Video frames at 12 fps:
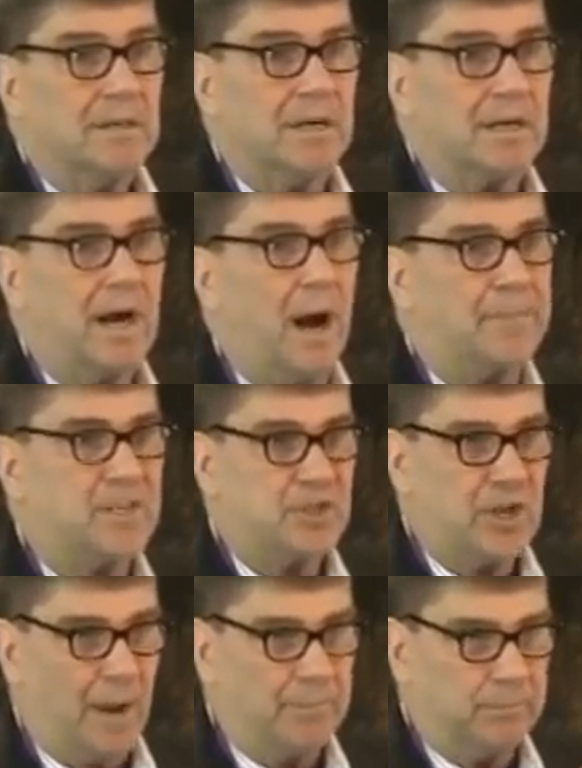a copy
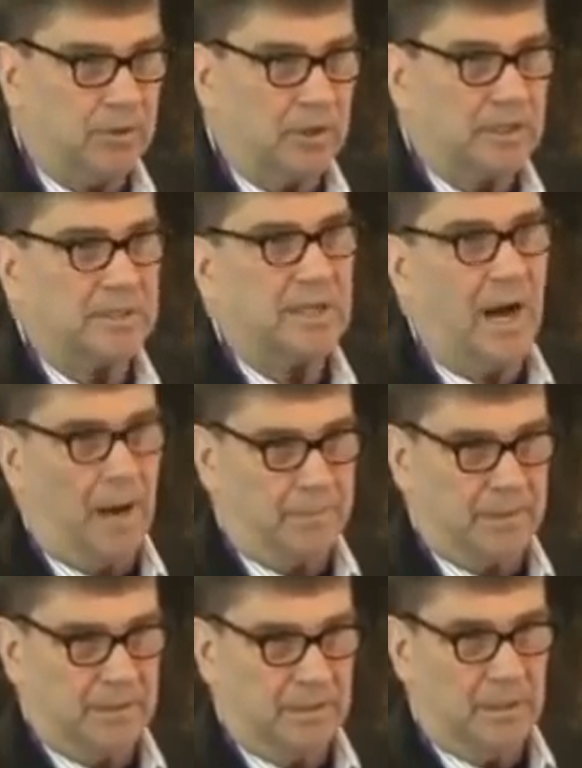shop-looking
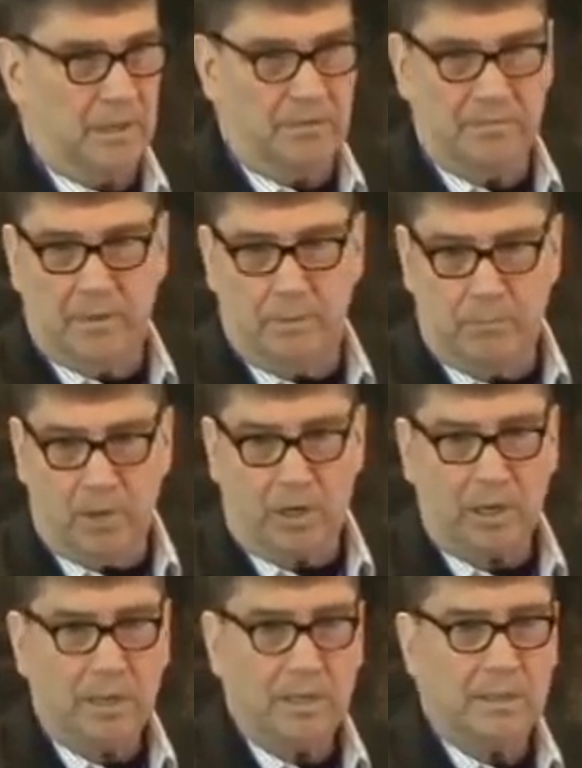copy of a
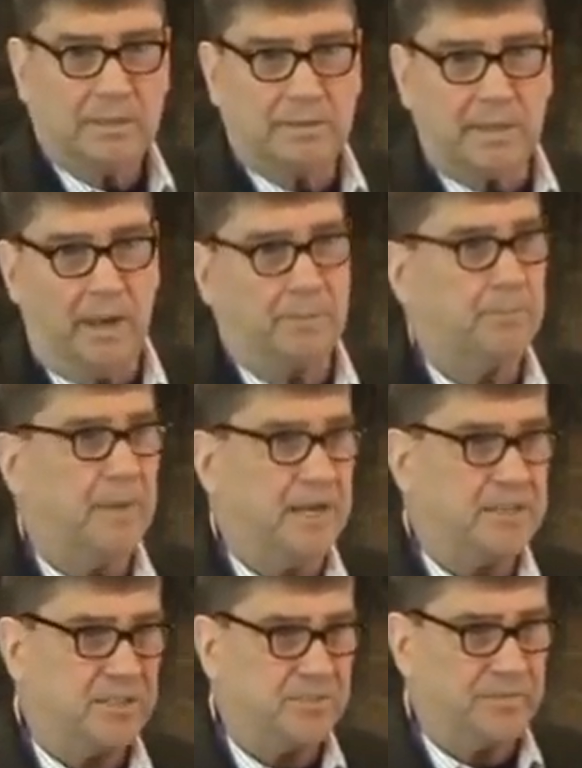book that
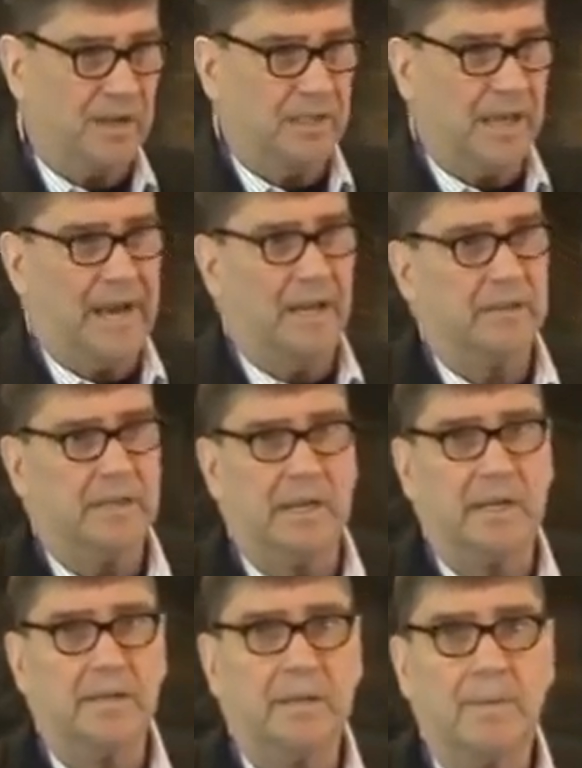pages fell out,
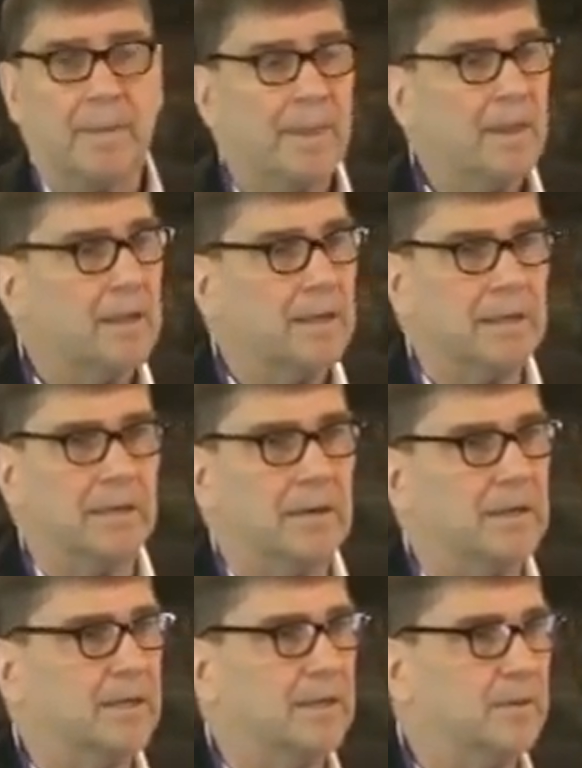and, you
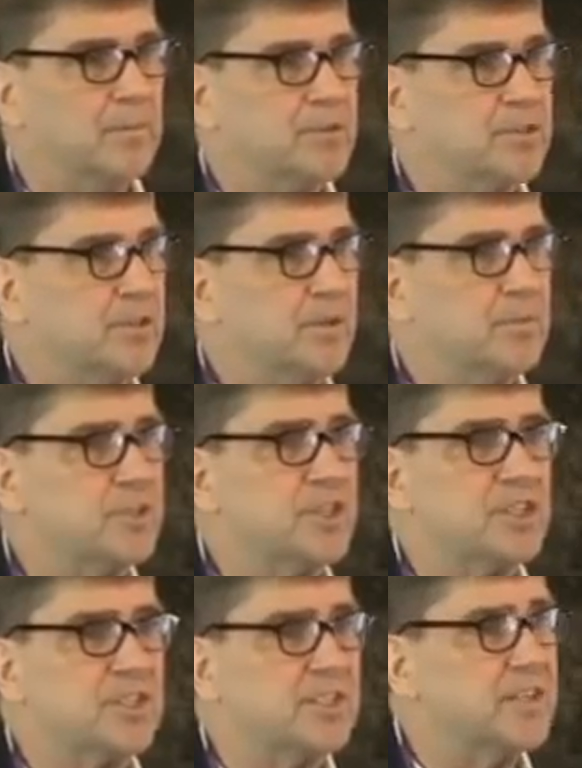know, it, it was, it was
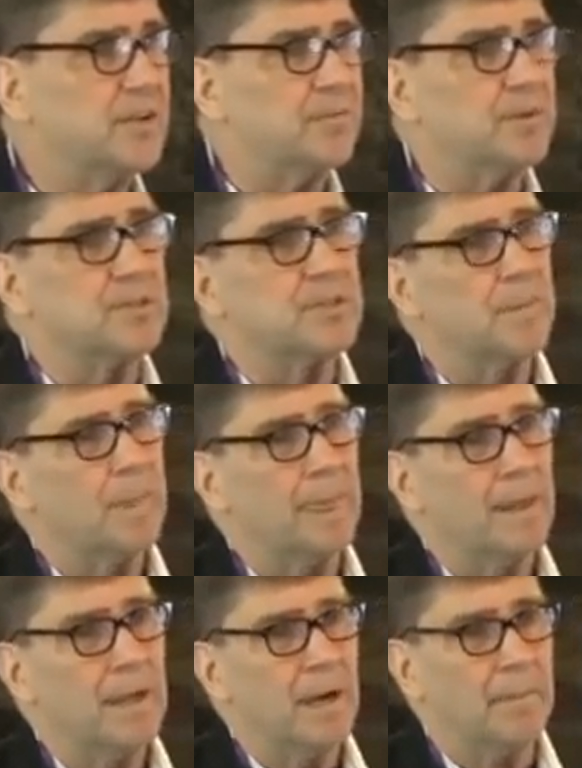just a difference.
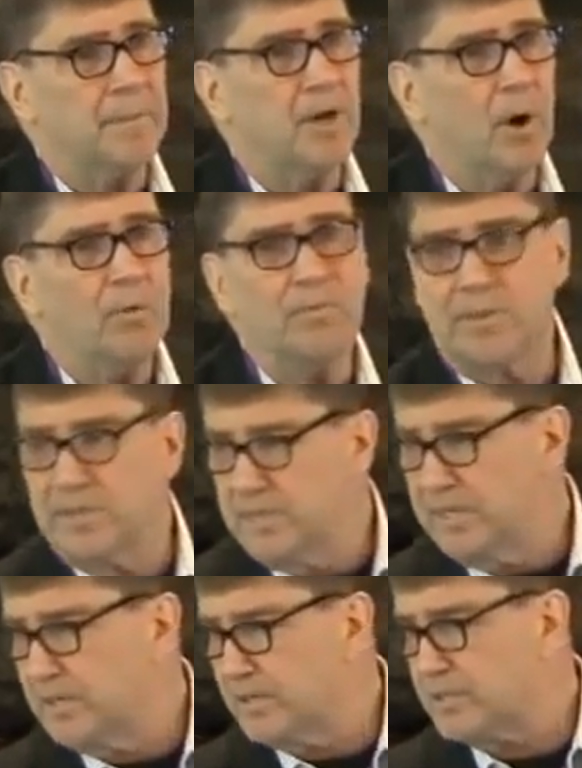I mean, over the
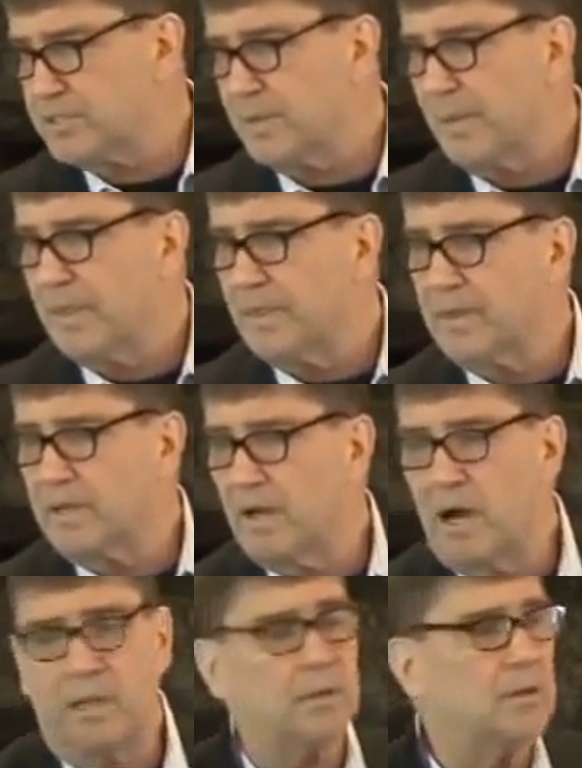years, the
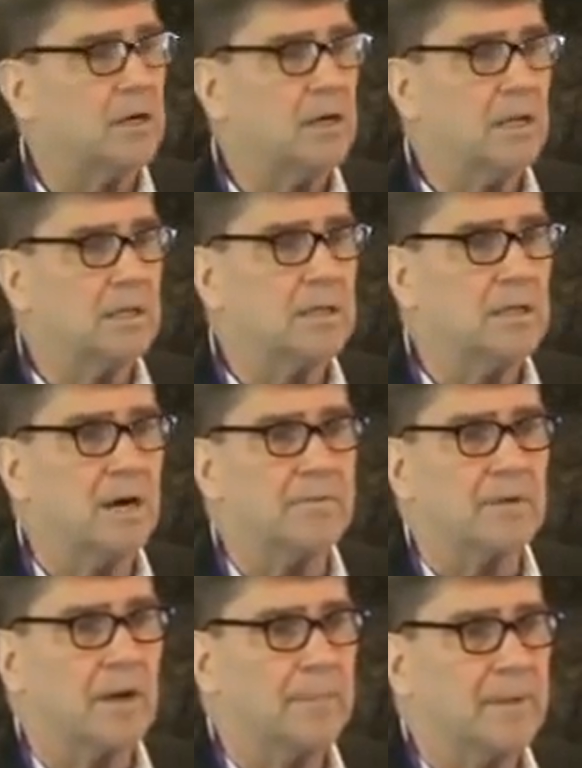color, a color
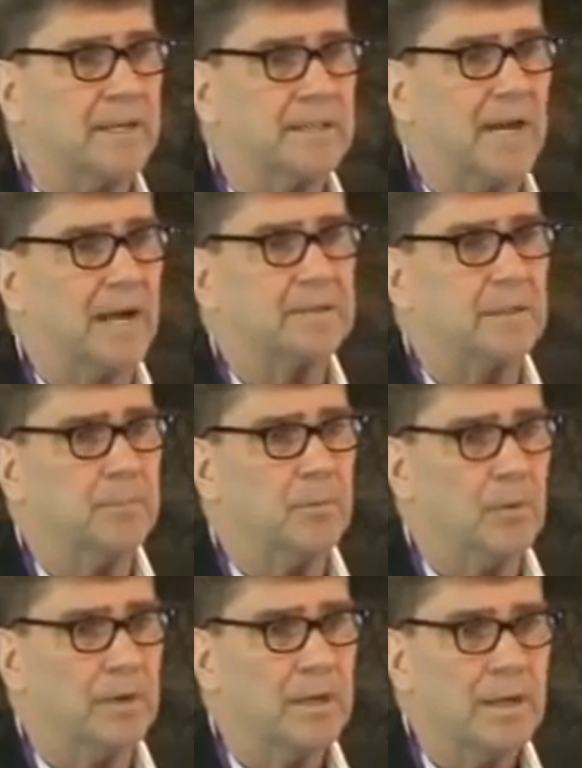cover, I mean, it got to the
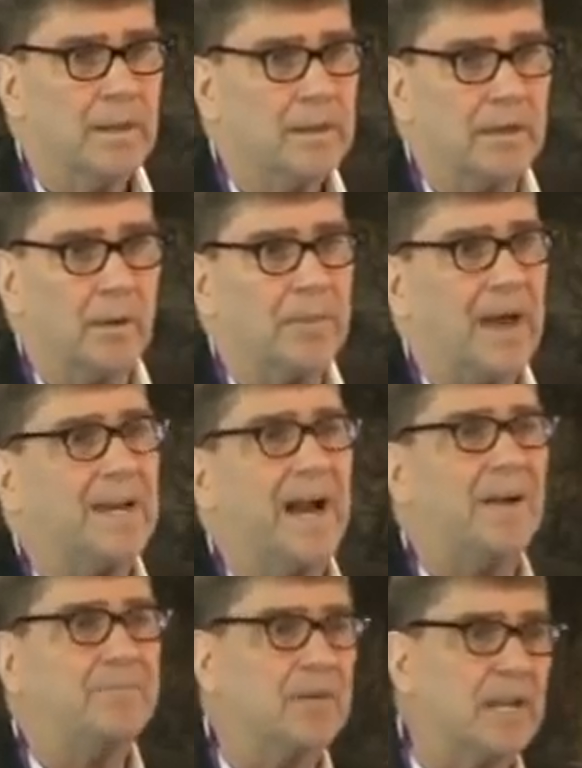point, you know, thank
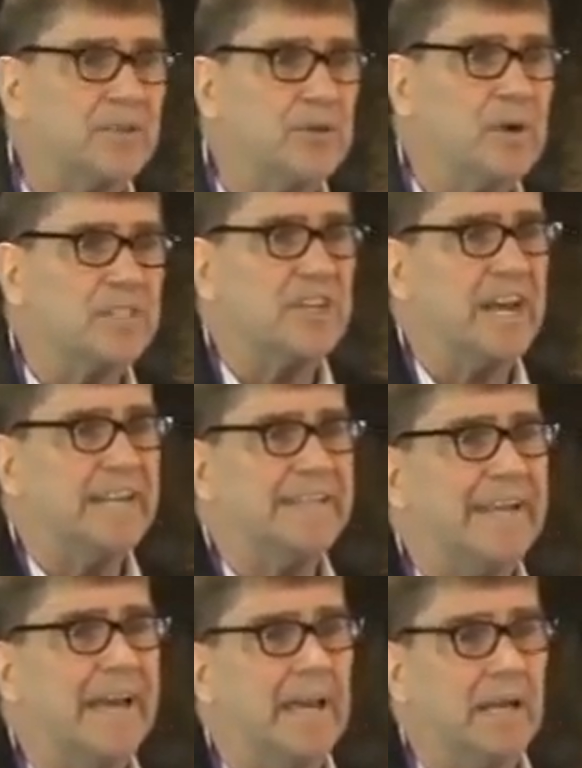God for, like, U S A
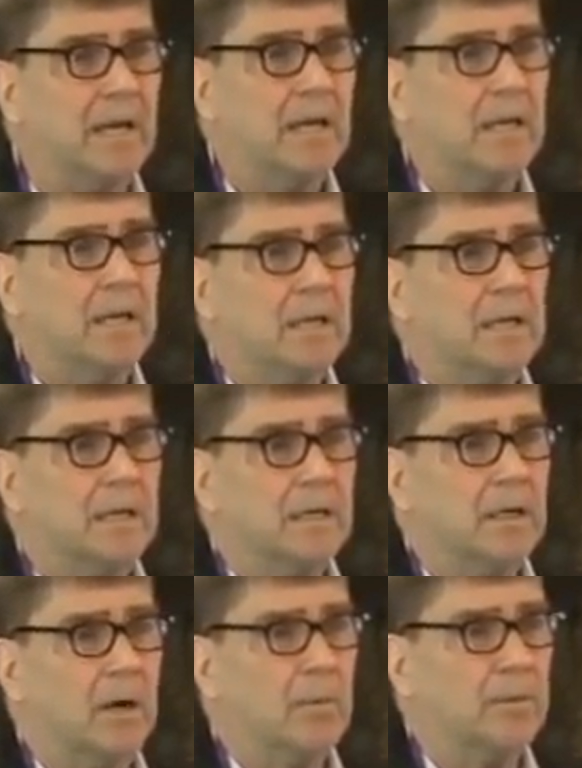Today.
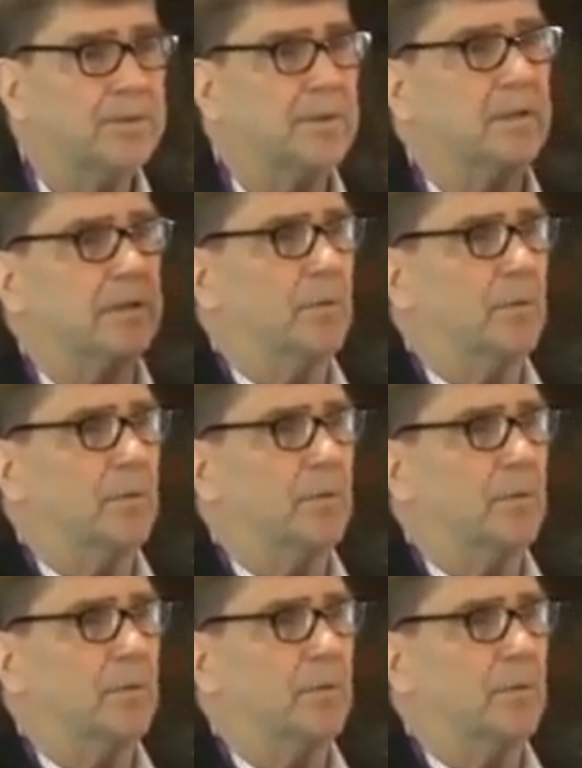You know, with the, you